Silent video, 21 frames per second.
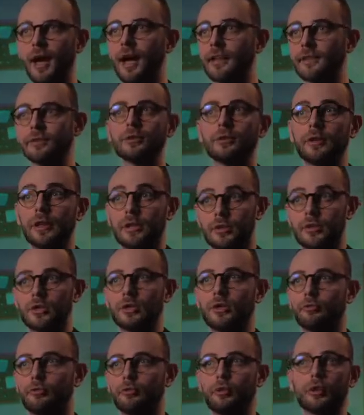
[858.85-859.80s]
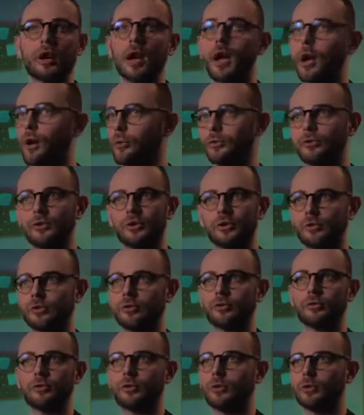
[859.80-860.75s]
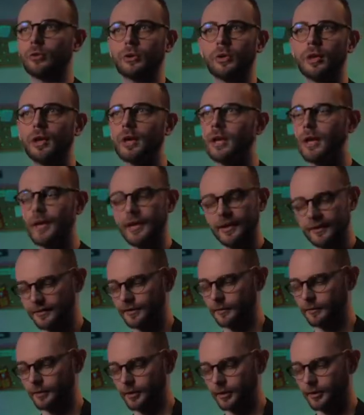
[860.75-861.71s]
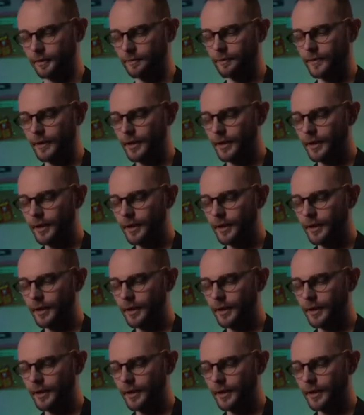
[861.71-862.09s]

isolation for houses or similar.